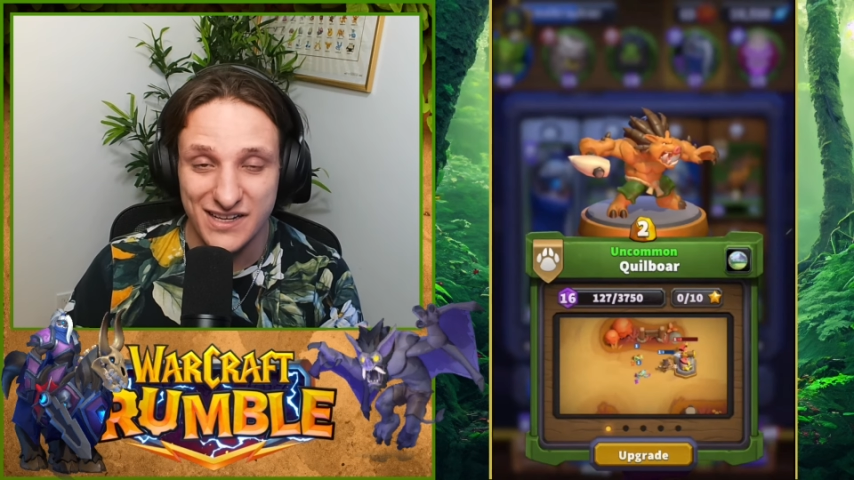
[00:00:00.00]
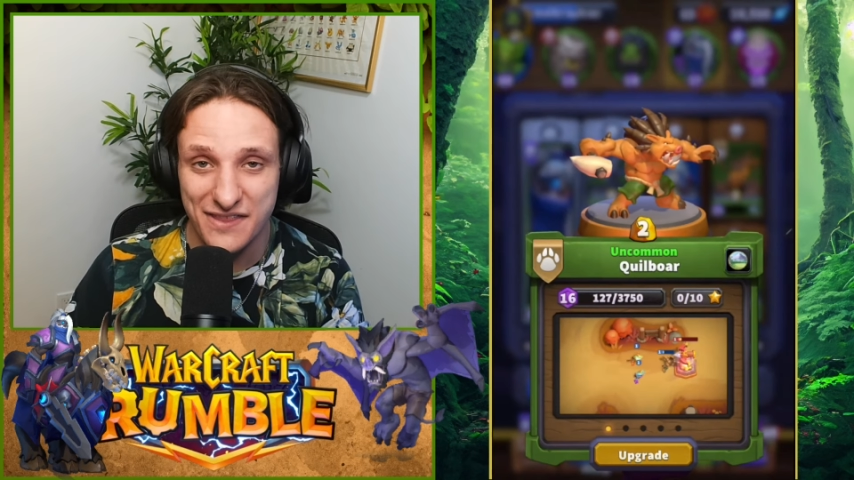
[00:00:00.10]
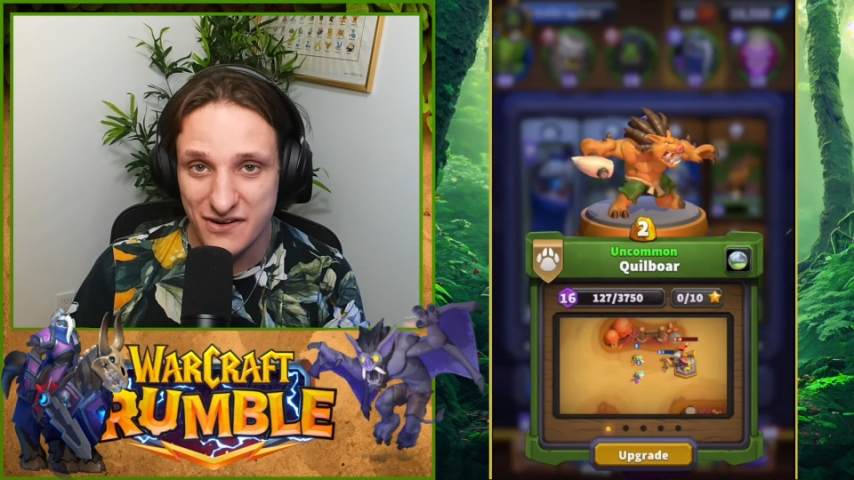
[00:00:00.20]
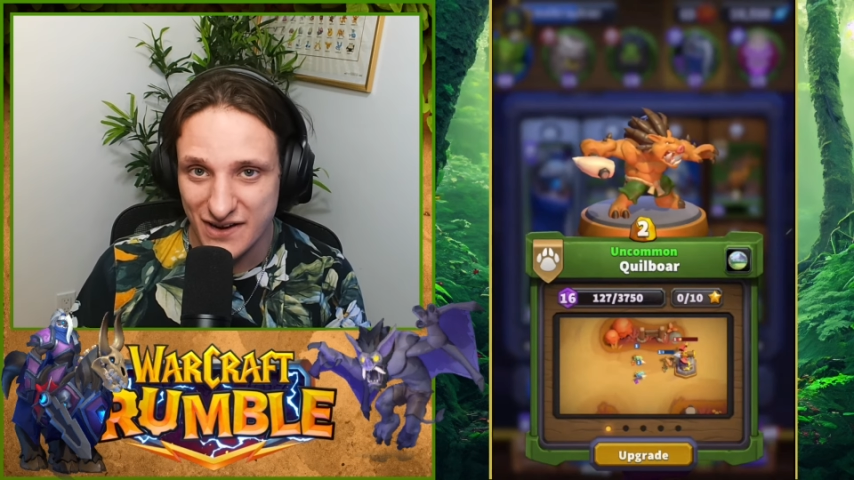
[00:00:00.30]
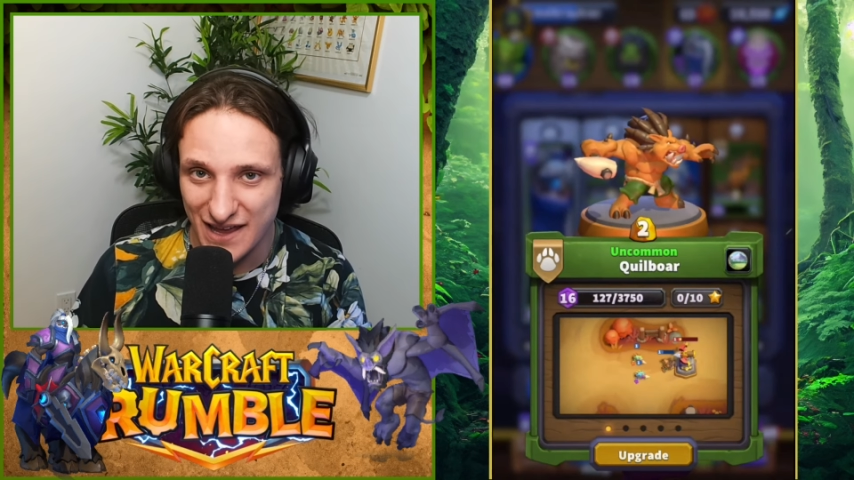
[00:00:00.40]

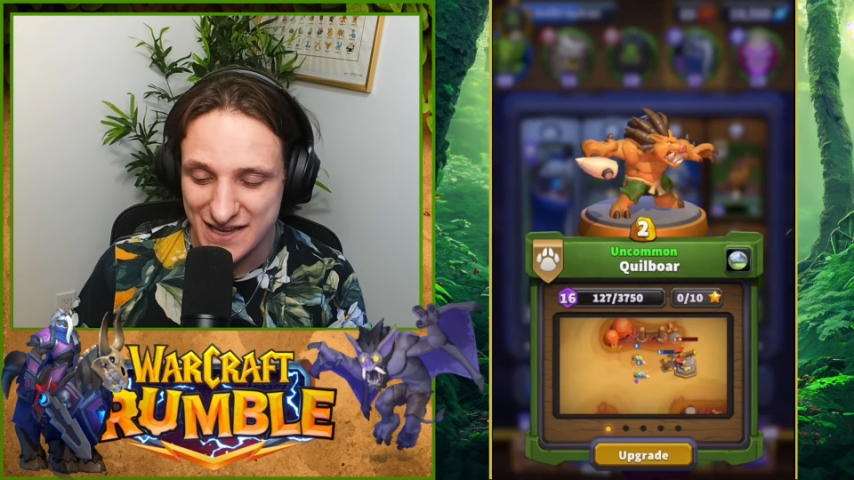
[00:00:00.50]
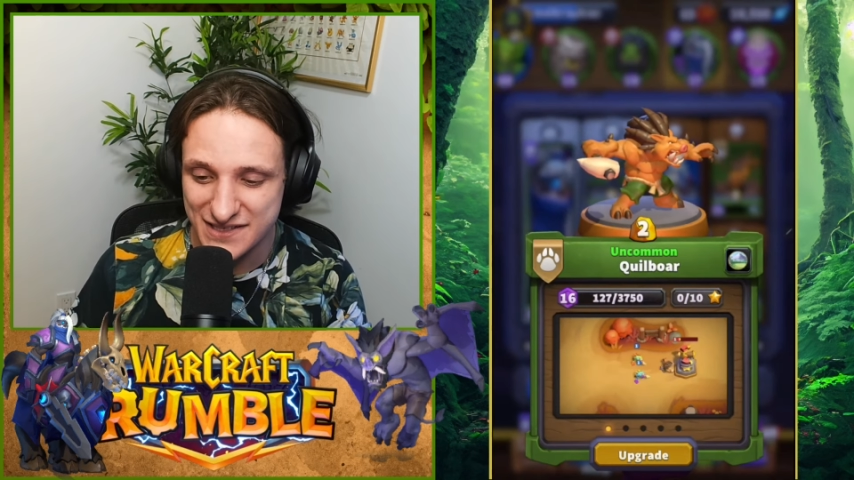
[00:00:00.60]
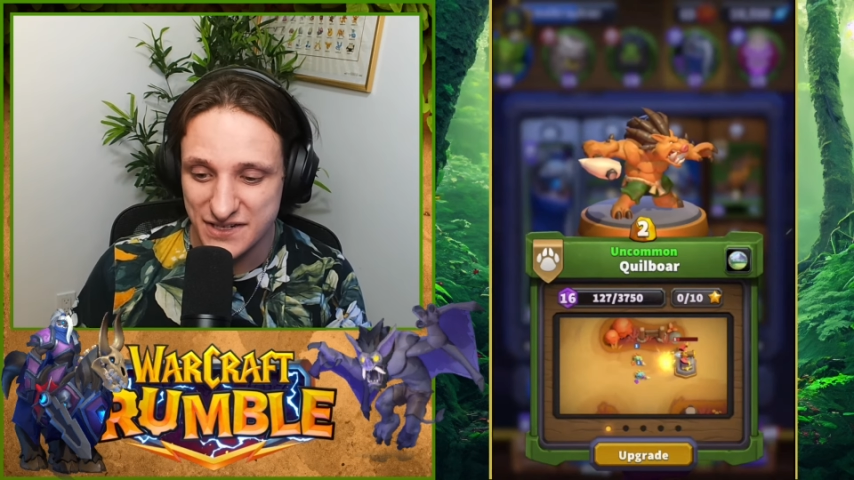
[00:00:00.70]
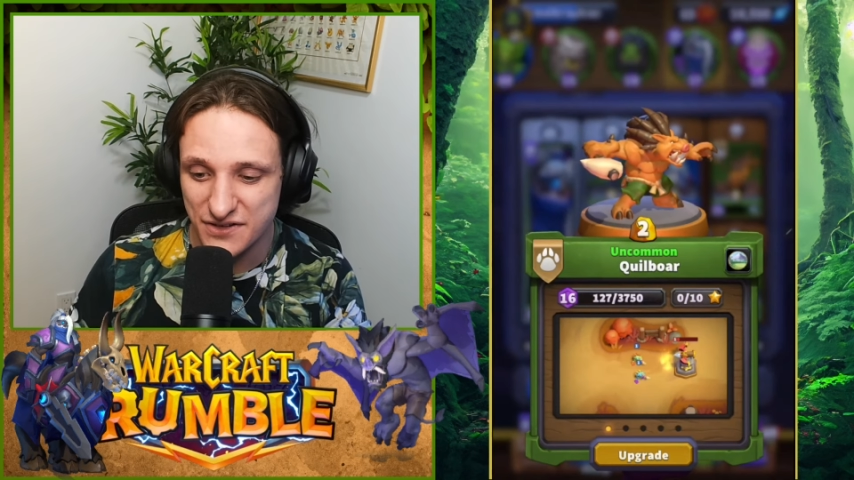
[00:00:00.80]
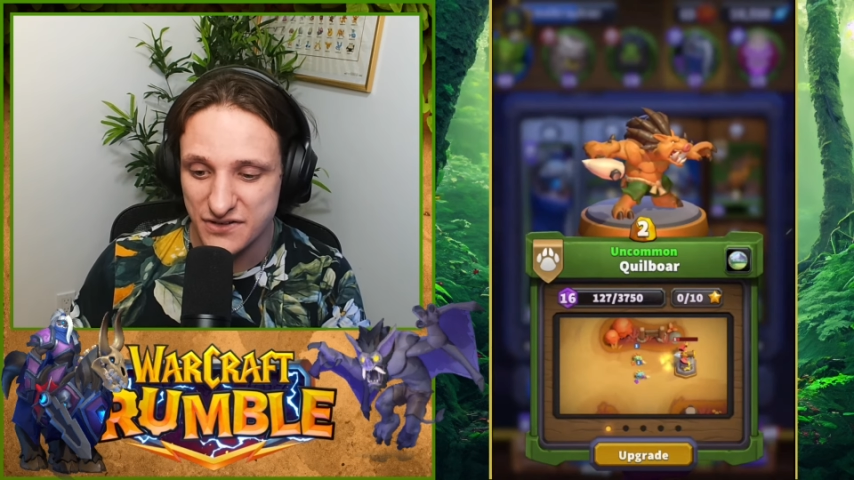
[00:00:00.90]
another S
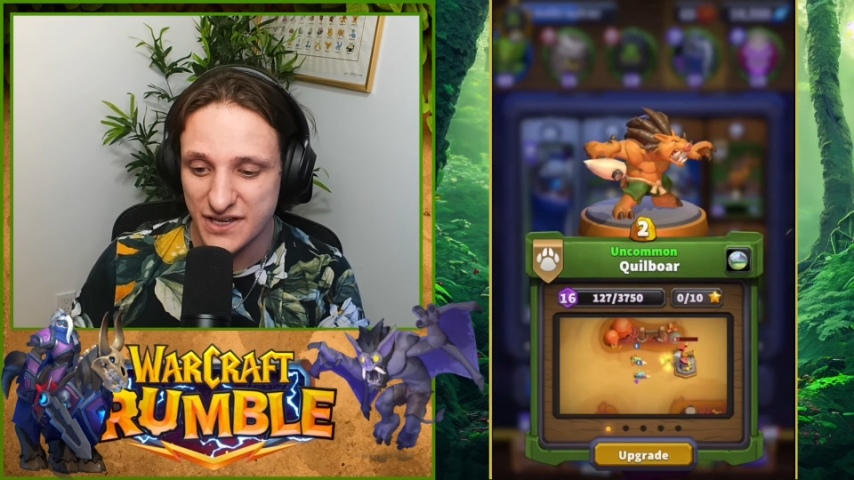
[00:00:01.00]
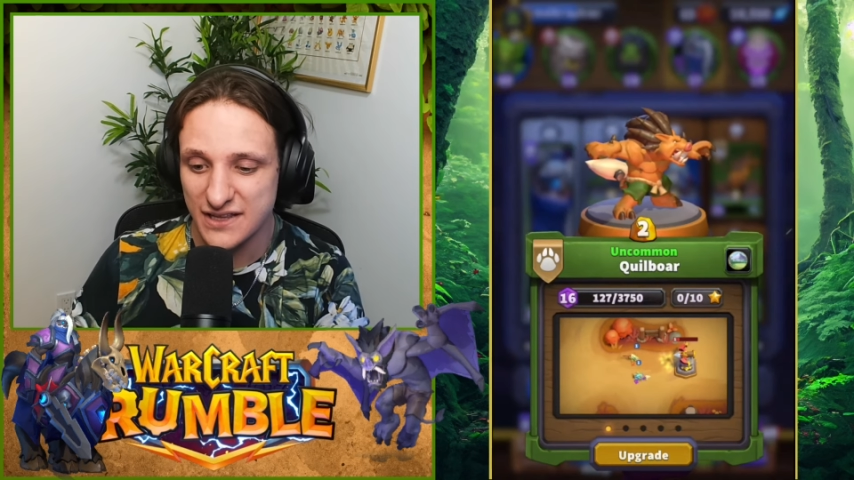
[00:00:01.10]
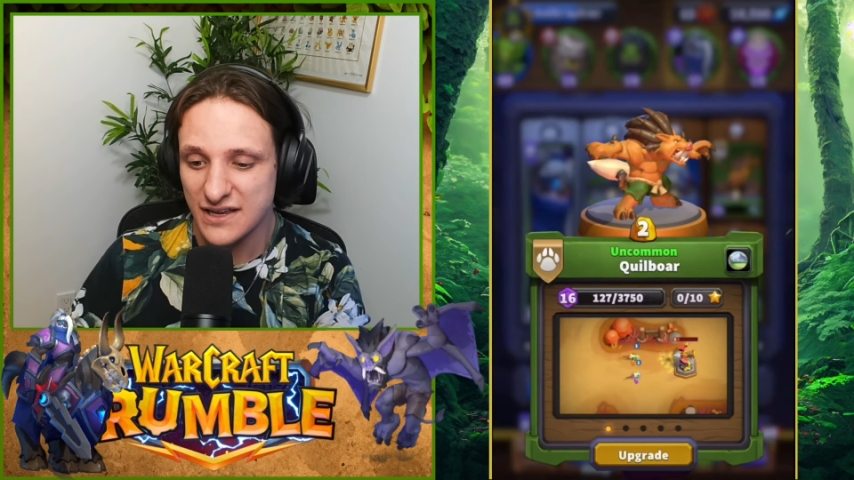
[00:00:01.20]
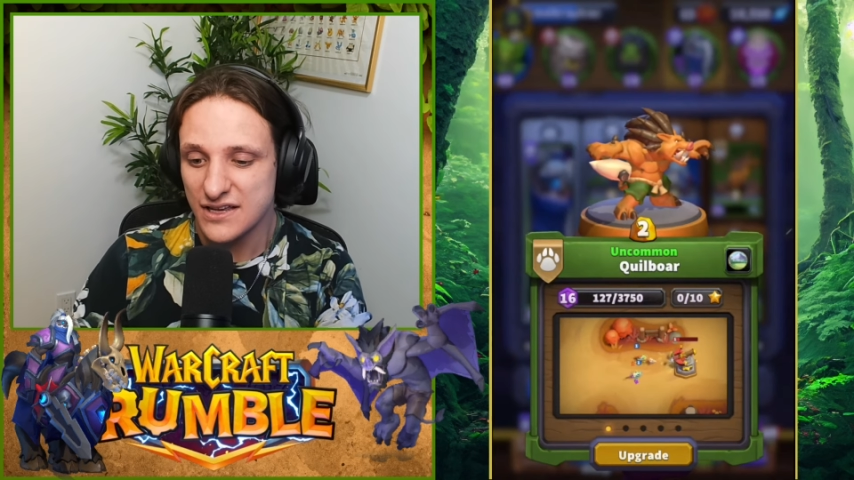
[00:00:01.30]
tier unit